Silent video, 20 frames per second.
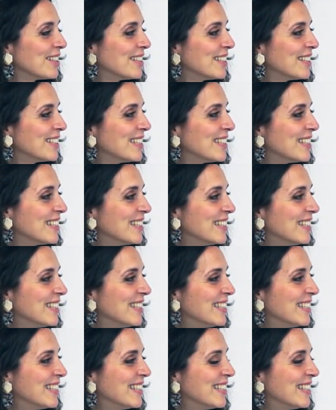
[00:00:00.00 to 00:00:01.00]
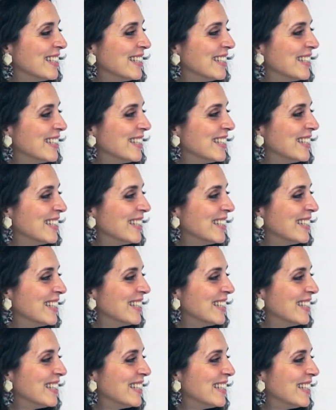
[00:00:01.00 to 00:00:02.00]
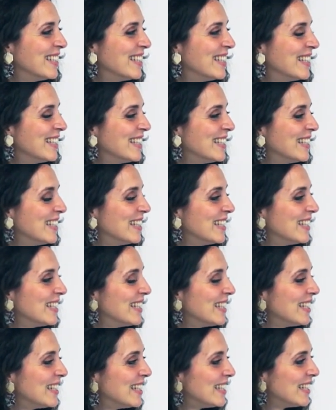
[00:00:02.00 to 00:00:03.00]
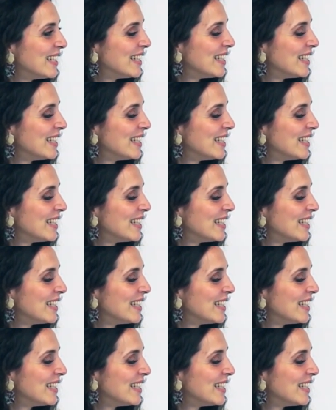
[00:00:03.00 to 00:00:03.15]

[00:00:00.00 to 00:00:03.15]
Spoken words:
This person isn't speaking.